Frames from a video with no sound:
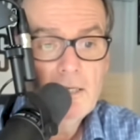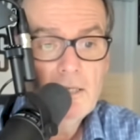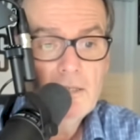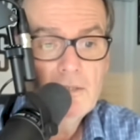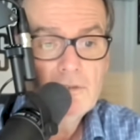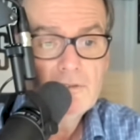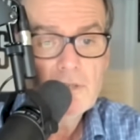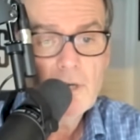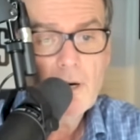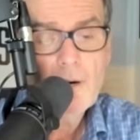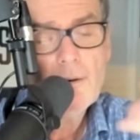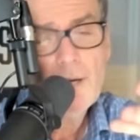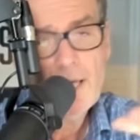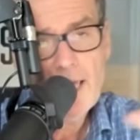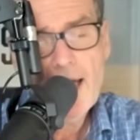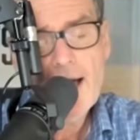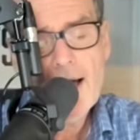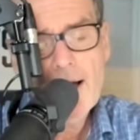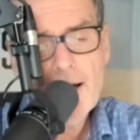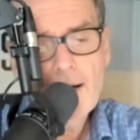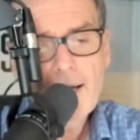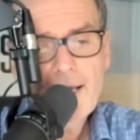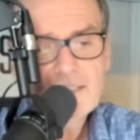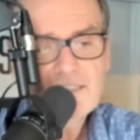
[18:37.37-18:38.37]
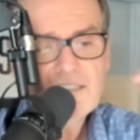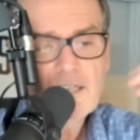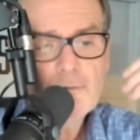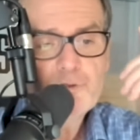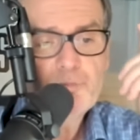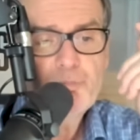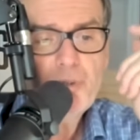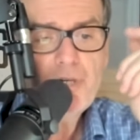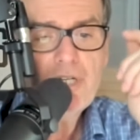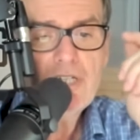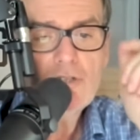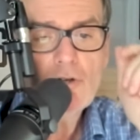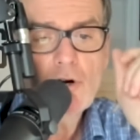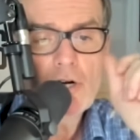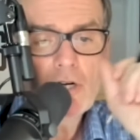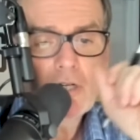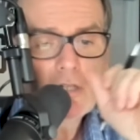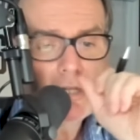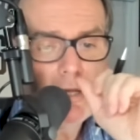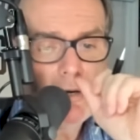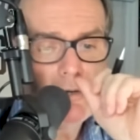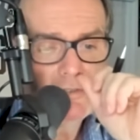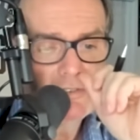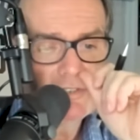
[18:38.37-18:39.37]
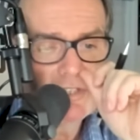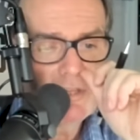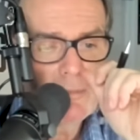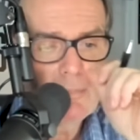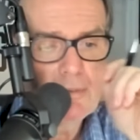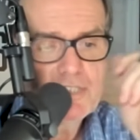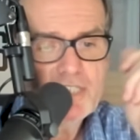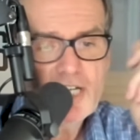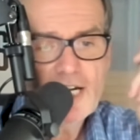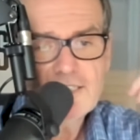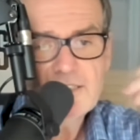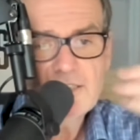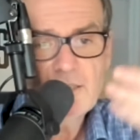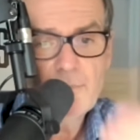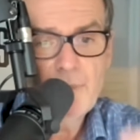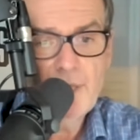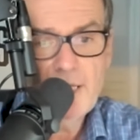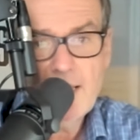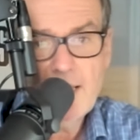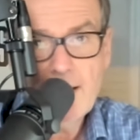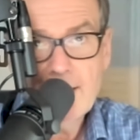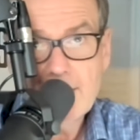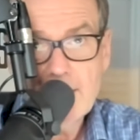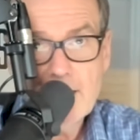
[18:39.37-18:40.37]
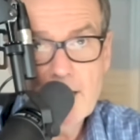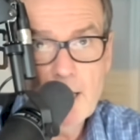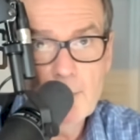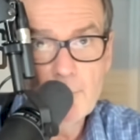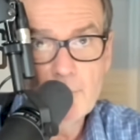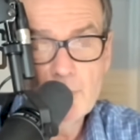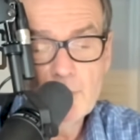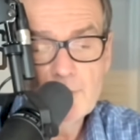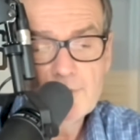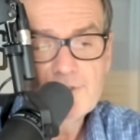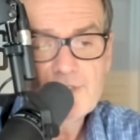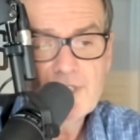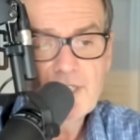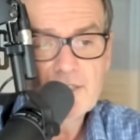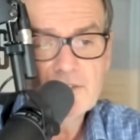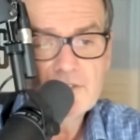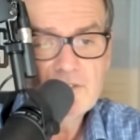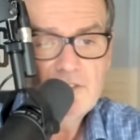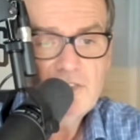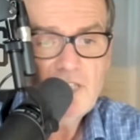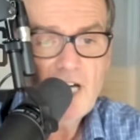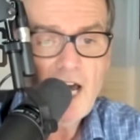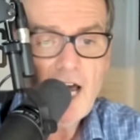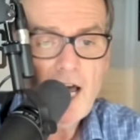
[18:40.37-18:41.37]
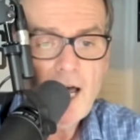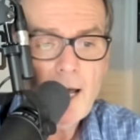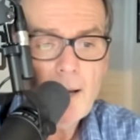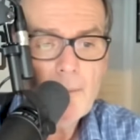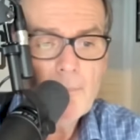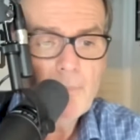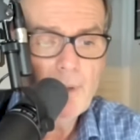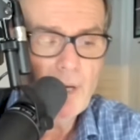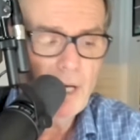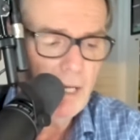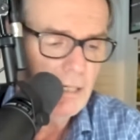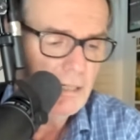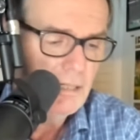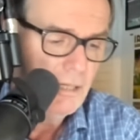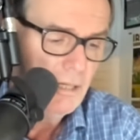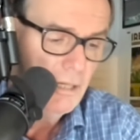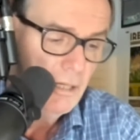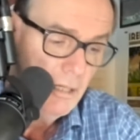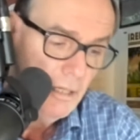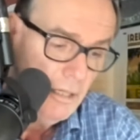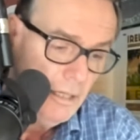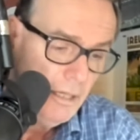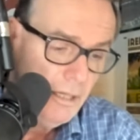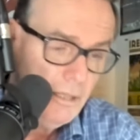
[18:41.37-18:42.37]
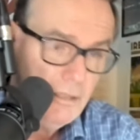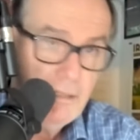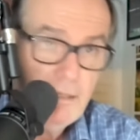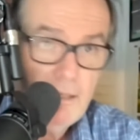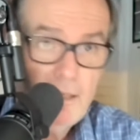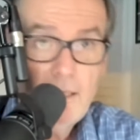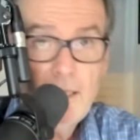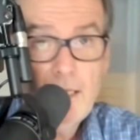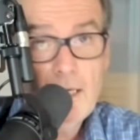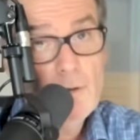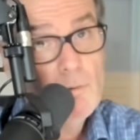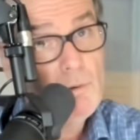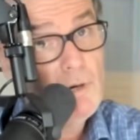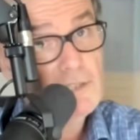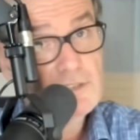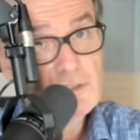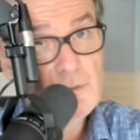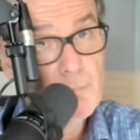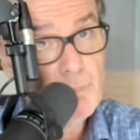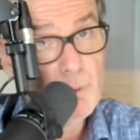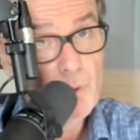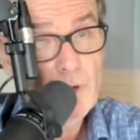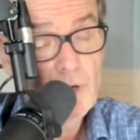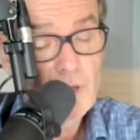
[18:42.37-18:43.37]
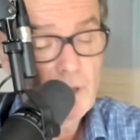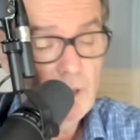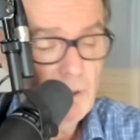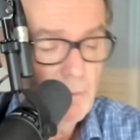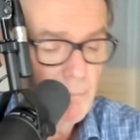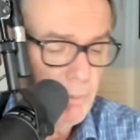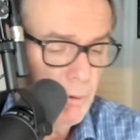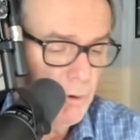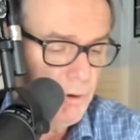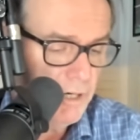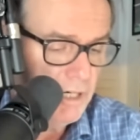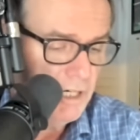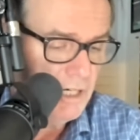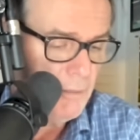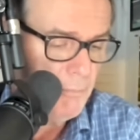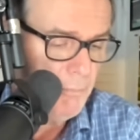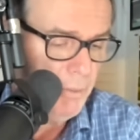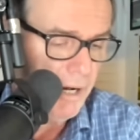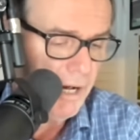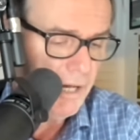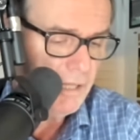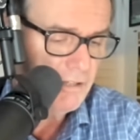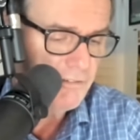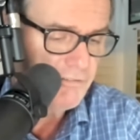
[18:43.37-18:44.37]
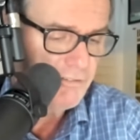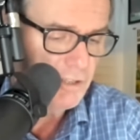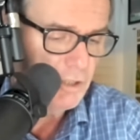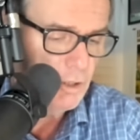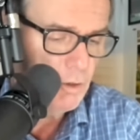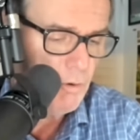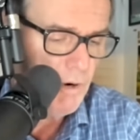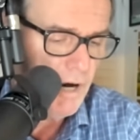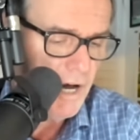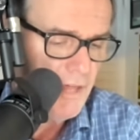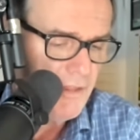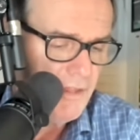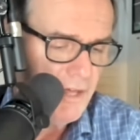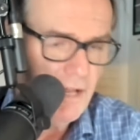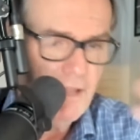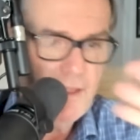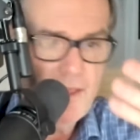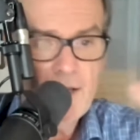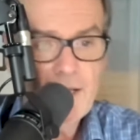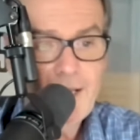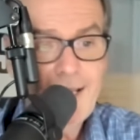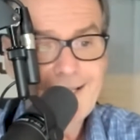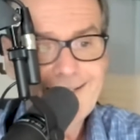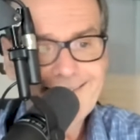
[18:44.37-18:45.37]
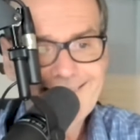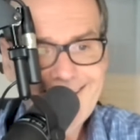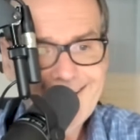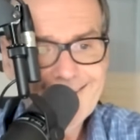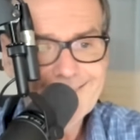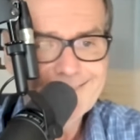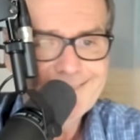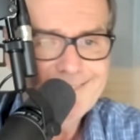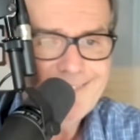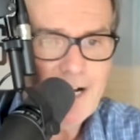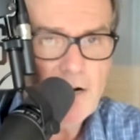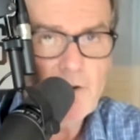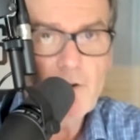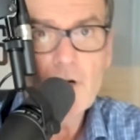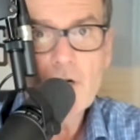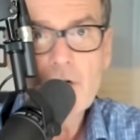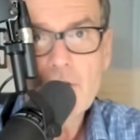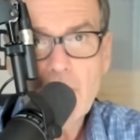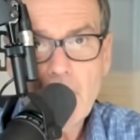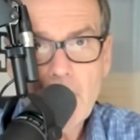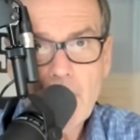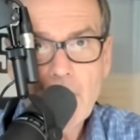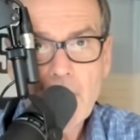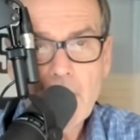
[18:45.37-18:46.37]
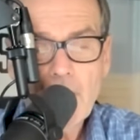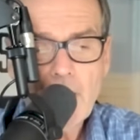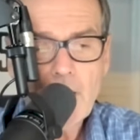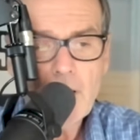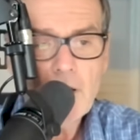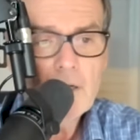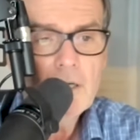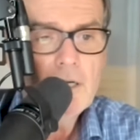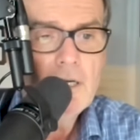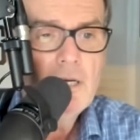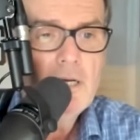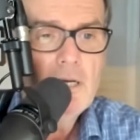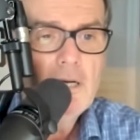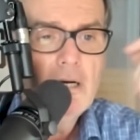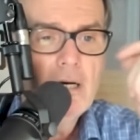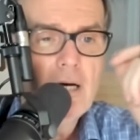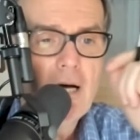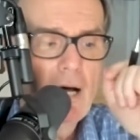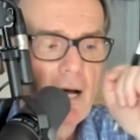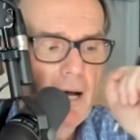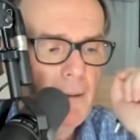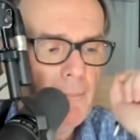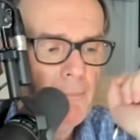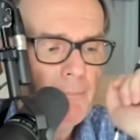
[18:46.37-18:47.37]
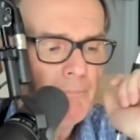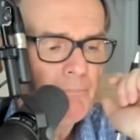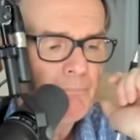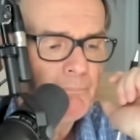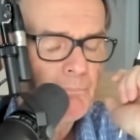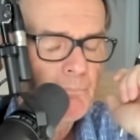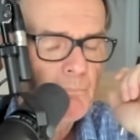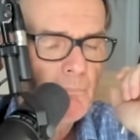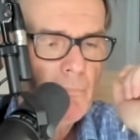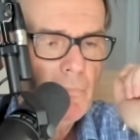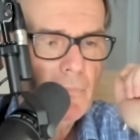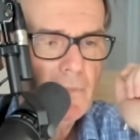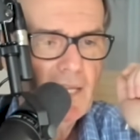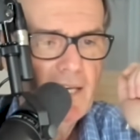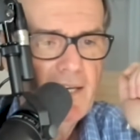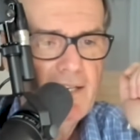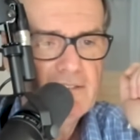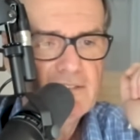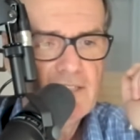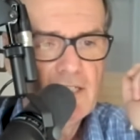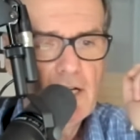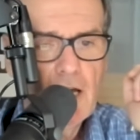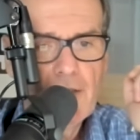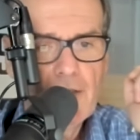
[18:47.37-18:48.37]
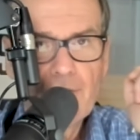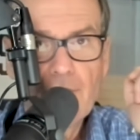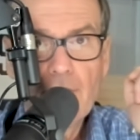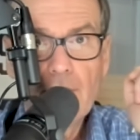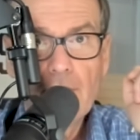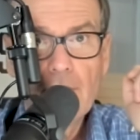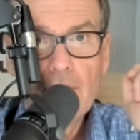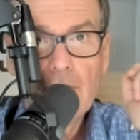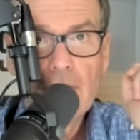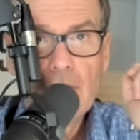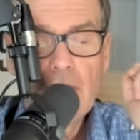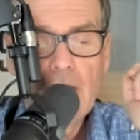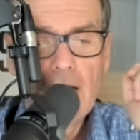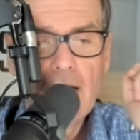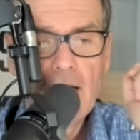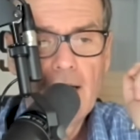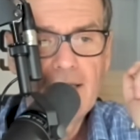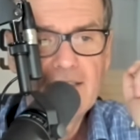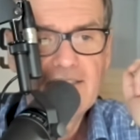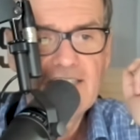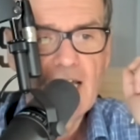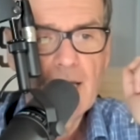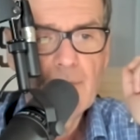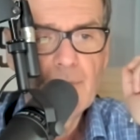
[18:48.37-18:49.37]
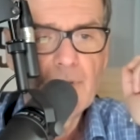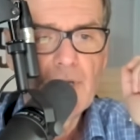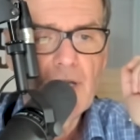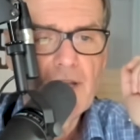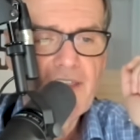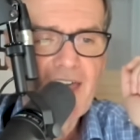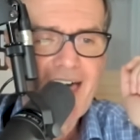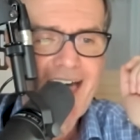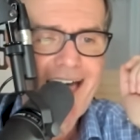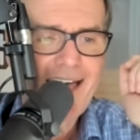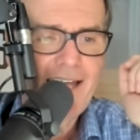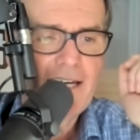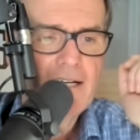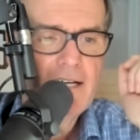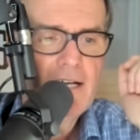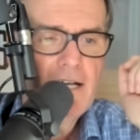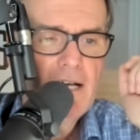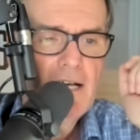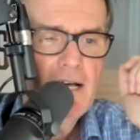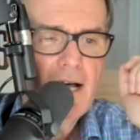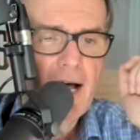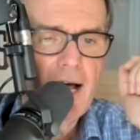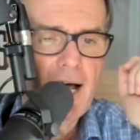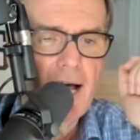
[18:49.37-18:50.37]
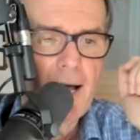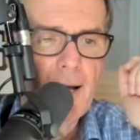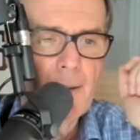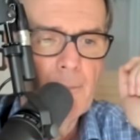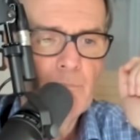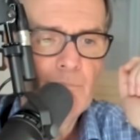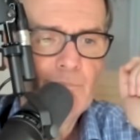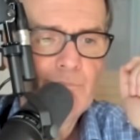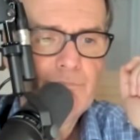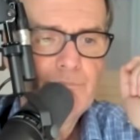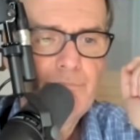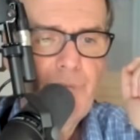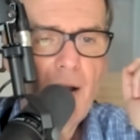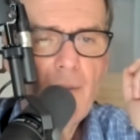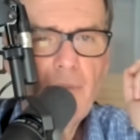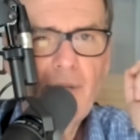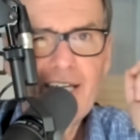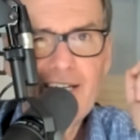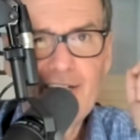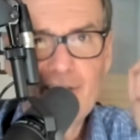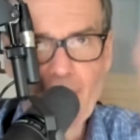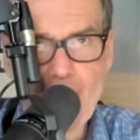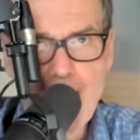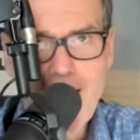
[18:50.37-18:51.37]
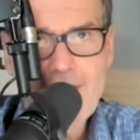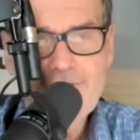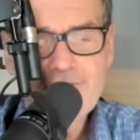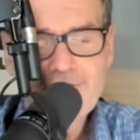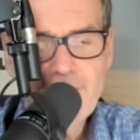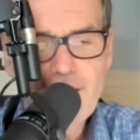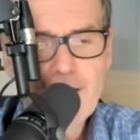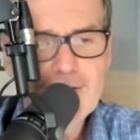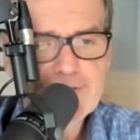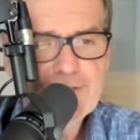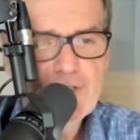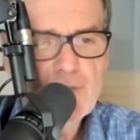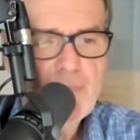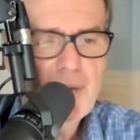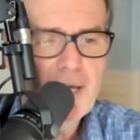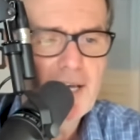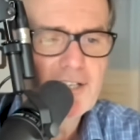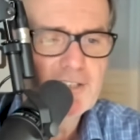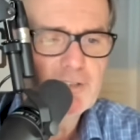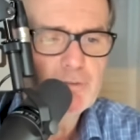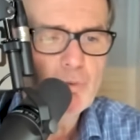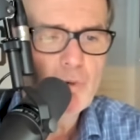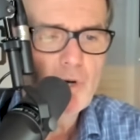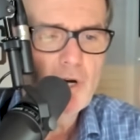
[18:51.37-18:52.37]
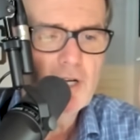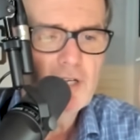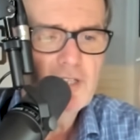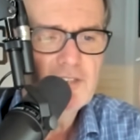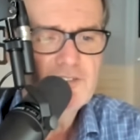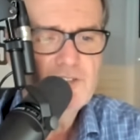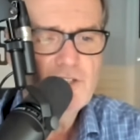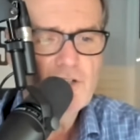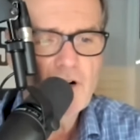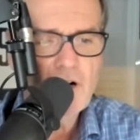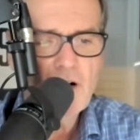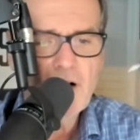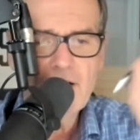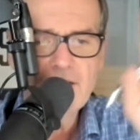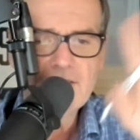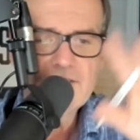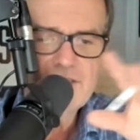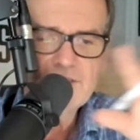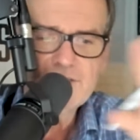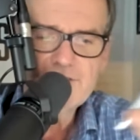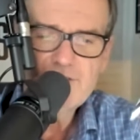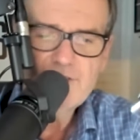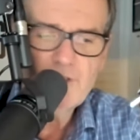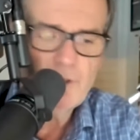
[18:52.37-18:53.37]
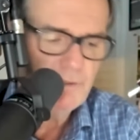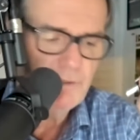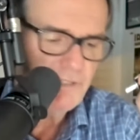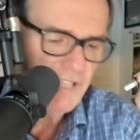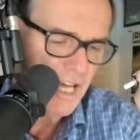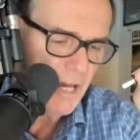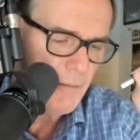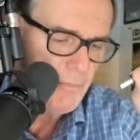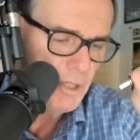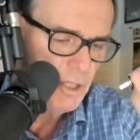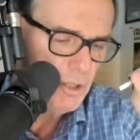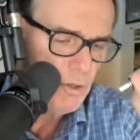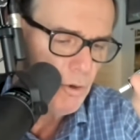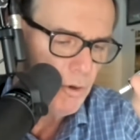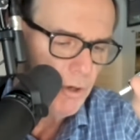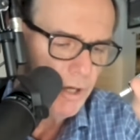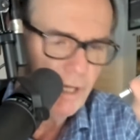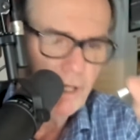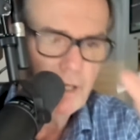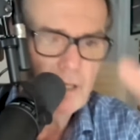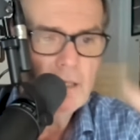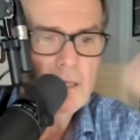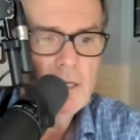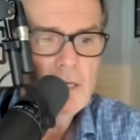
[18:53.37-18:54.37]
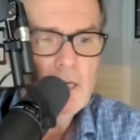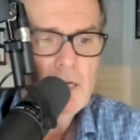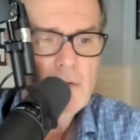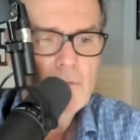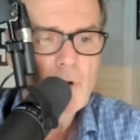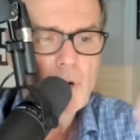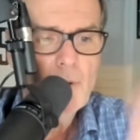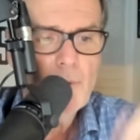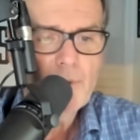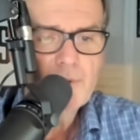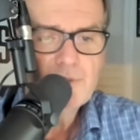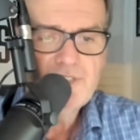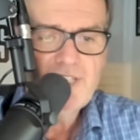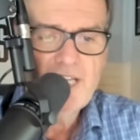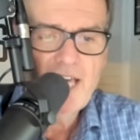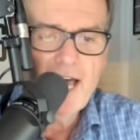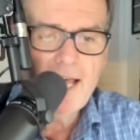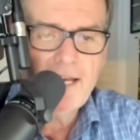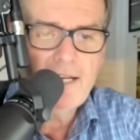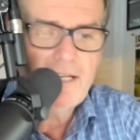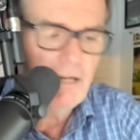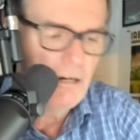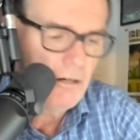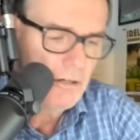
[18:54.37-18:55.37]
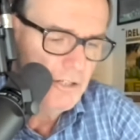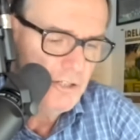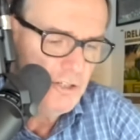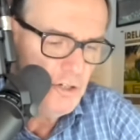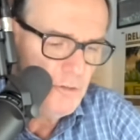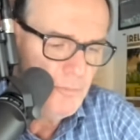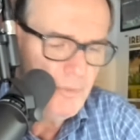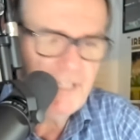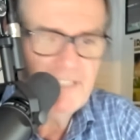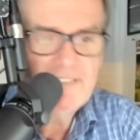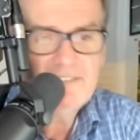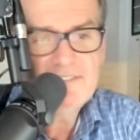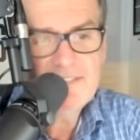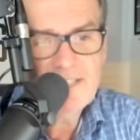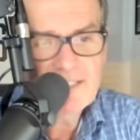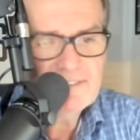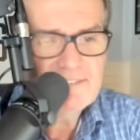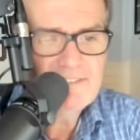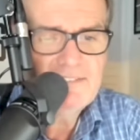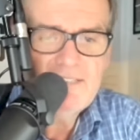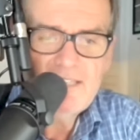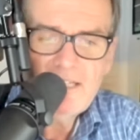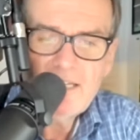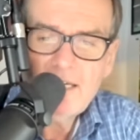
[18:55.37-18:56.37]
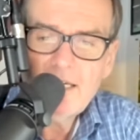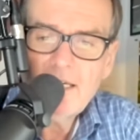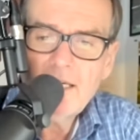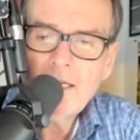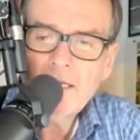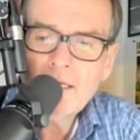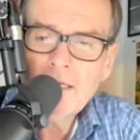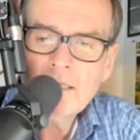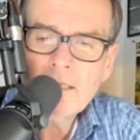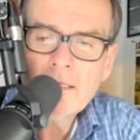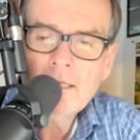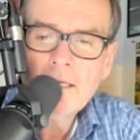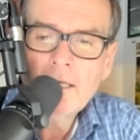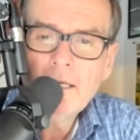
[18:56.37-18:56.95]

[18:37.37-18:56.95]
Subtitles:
So yeah, I guess I was pretty darn close on the projection, but he ended up losing his job. But he did. He was a boring compiler for a little while there. And then, like, you know, Derek Carr is another example of that. Probably Goff, though, is the biggest one because Carr is just so damn annoying. Where was he at here? QB 16.